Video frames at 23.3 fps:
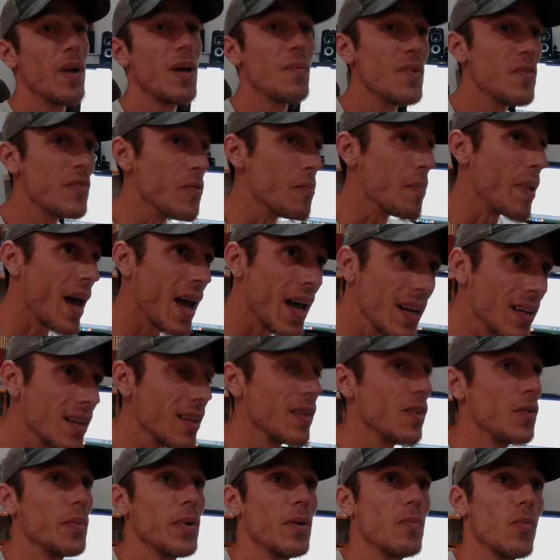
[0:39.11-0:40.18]
Maybe all. if you paid a
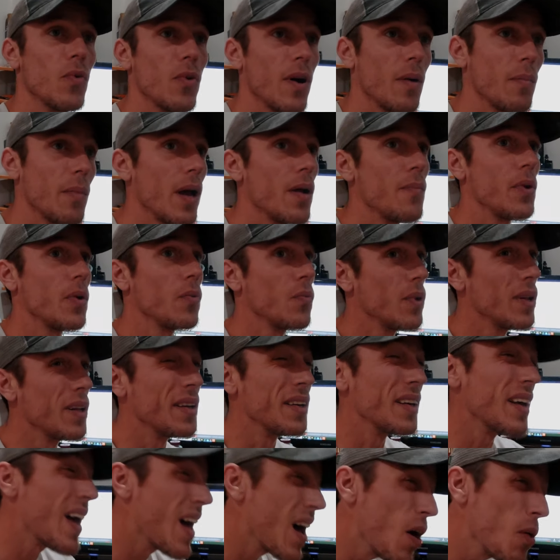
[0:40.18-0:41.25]
little bit more, I might be
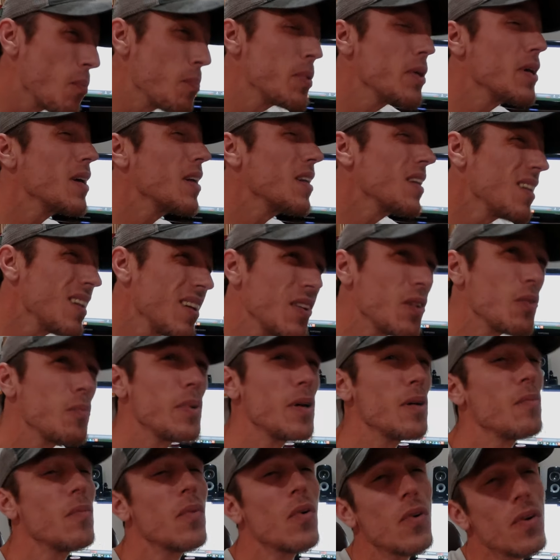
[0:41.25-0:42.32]
willing to help you a little
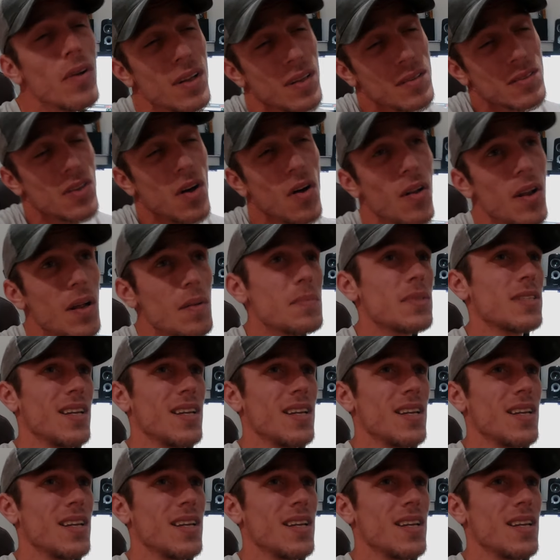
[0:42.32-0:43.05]
bit more. That's all I'm